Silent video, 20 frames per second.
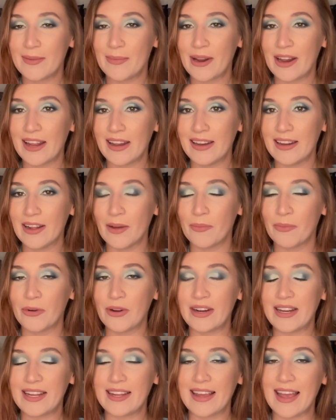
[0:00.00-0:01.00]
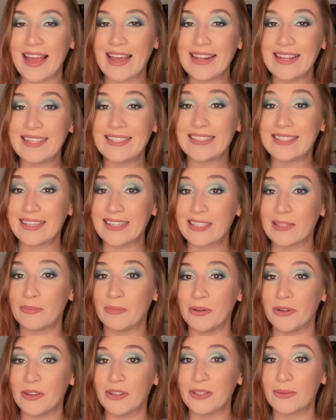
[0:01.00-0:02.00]
but I ended up reading 86
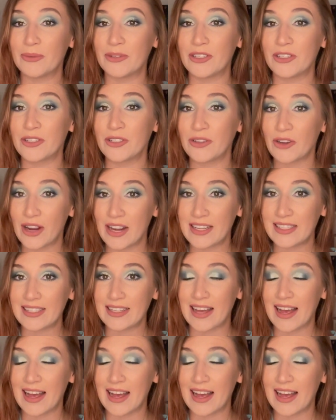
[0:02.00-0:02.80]
books, which is crazy.